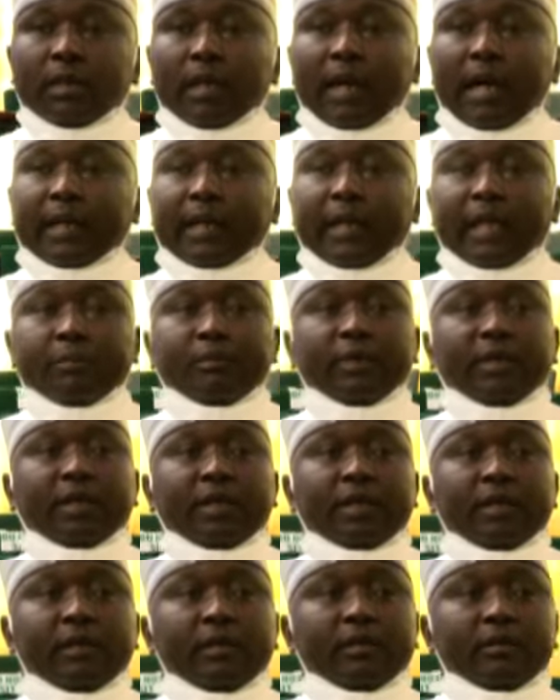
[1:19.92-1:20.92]
And let
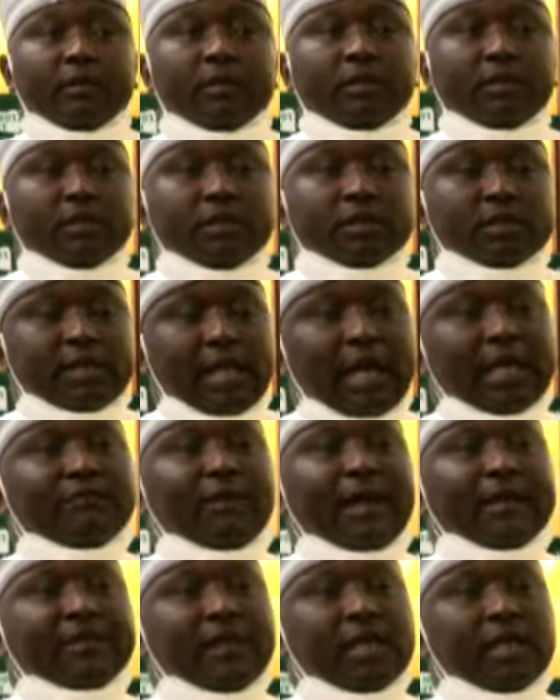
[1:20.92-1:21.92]
me start
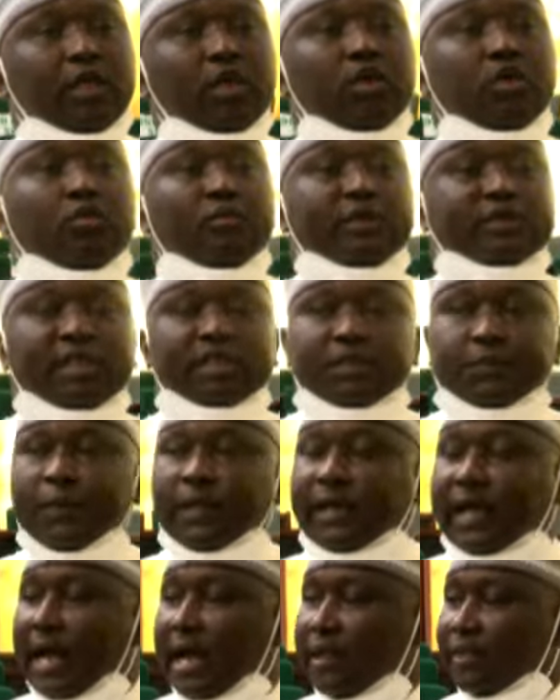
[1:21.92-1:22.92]
by thanking you, Mr.
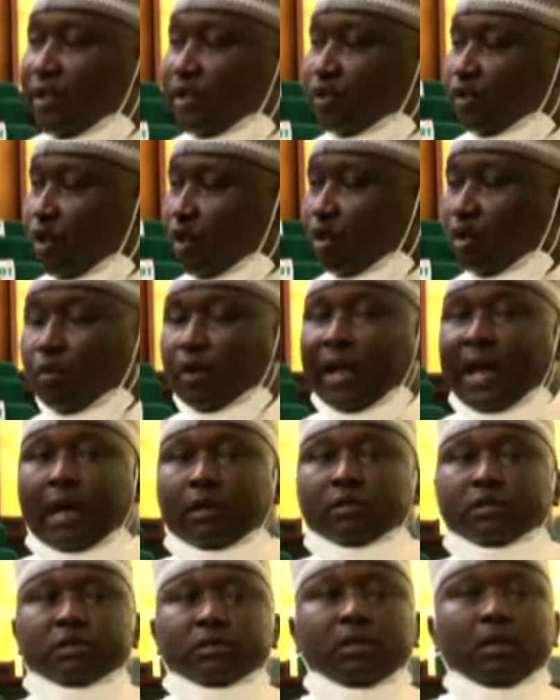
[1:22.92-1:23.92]
Speaker, and this honorable
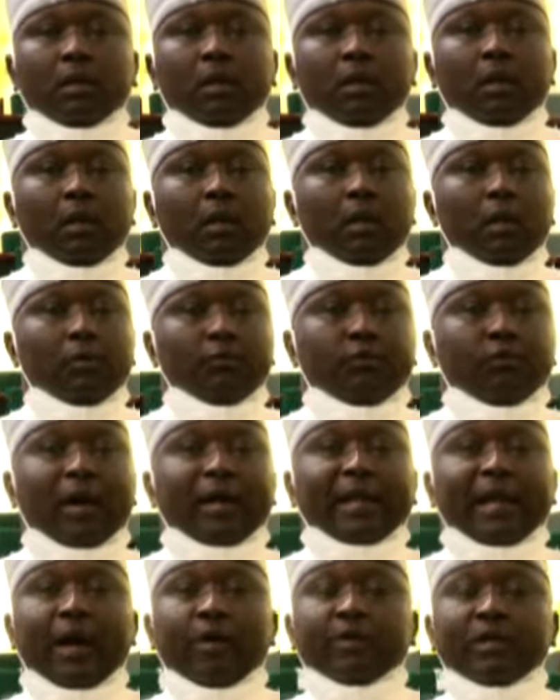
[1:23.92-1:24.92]
House for
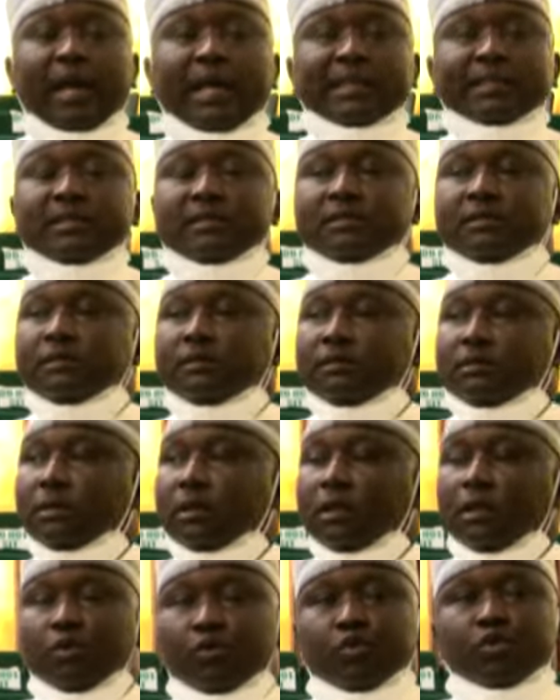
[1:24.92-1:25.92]
allowing us
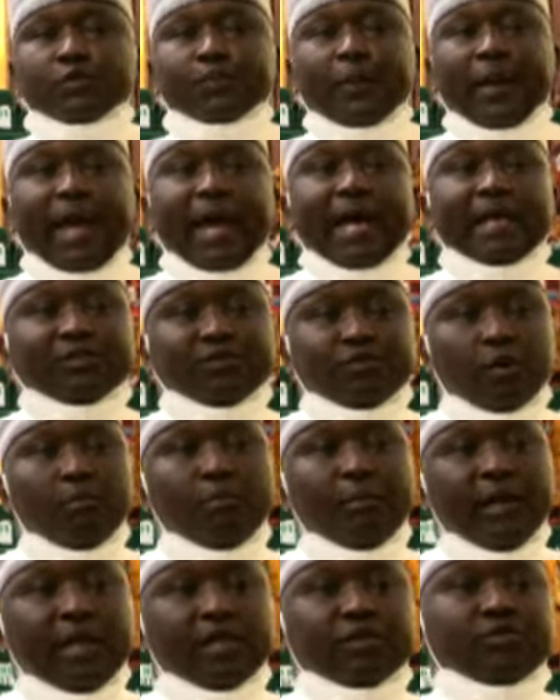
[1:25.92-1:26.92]
to spare some
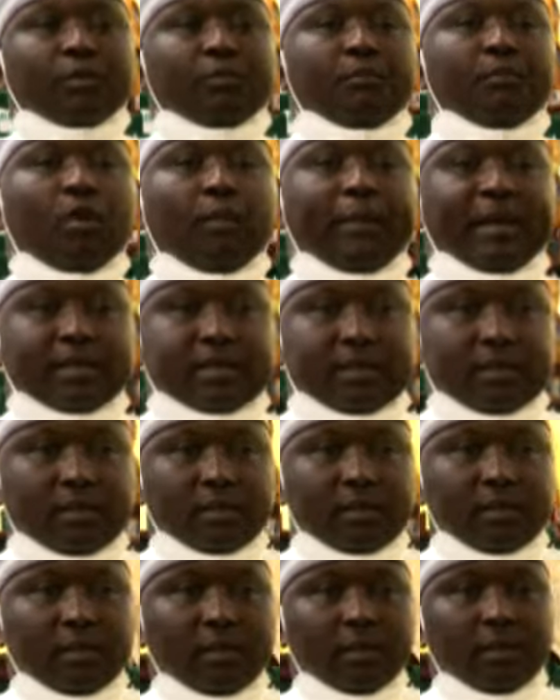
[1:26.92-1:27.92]
minutes of moments
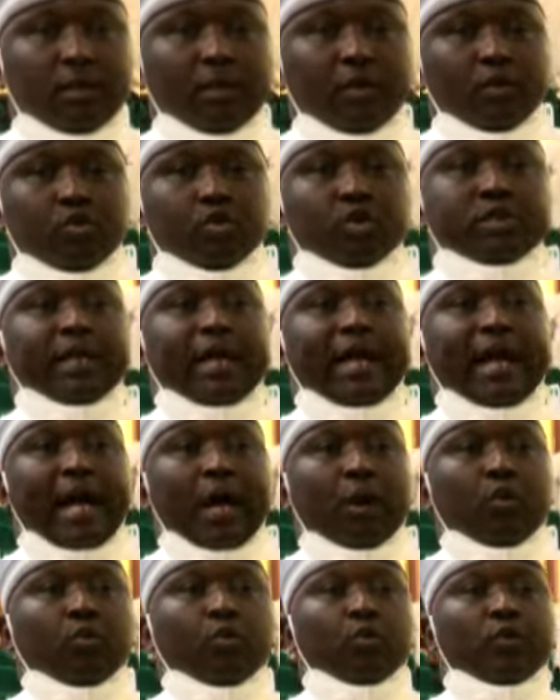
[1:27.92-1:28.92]
to
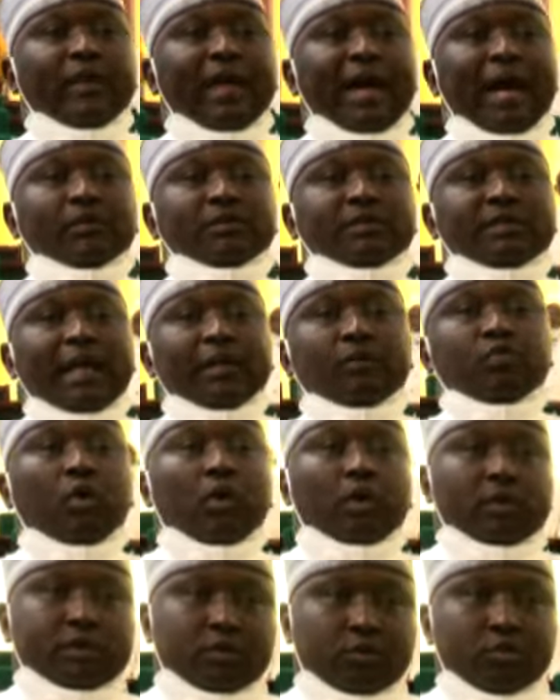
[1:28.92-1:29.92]
share with the outside
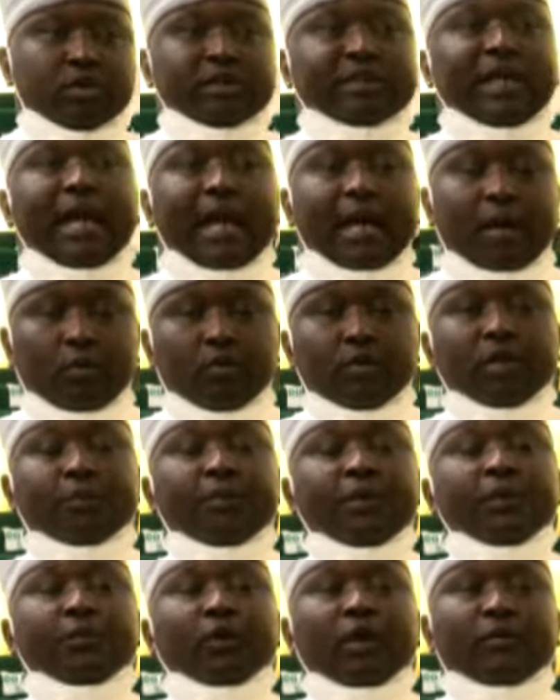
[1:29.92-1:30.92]
world, to share with the
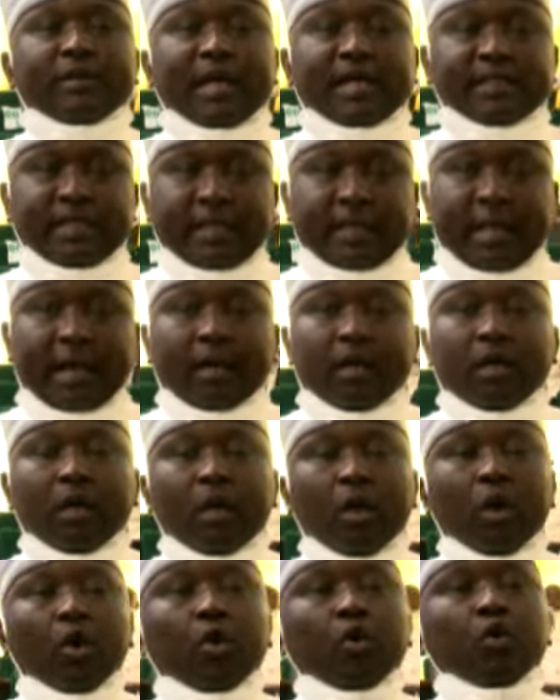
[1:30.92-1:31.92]
people of Nigeria
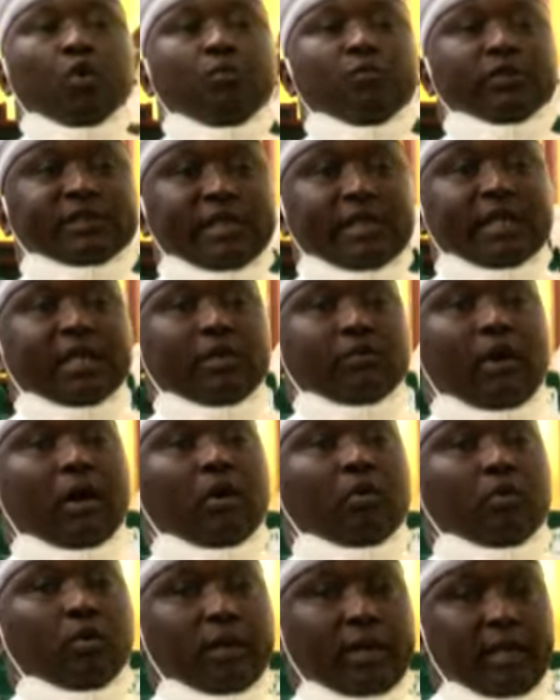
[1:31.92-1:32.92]
who Mr.
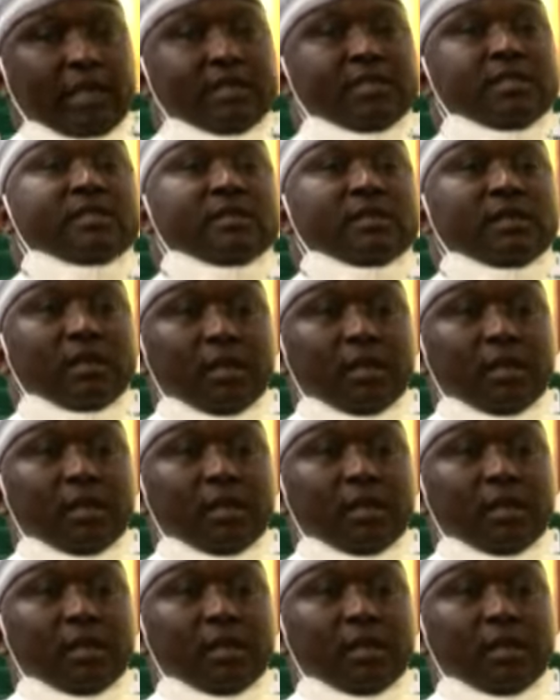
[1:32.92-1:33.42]
Giwa is